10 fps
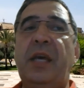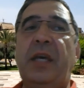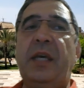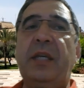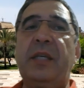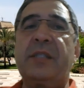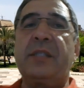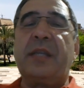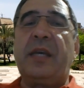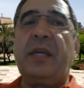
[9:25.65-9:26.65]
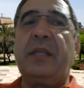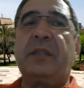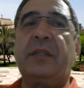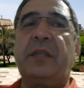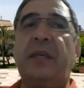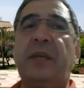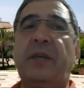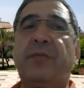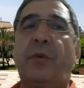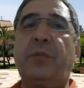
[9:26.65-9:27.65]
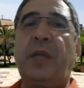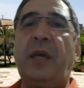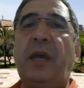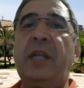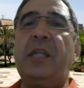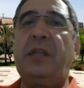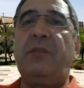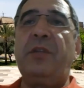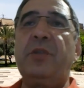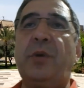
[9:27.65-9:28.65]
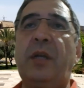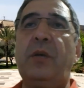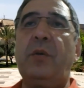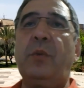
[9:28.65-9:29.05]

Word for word: uh, is uh, that uh, from the, any individual,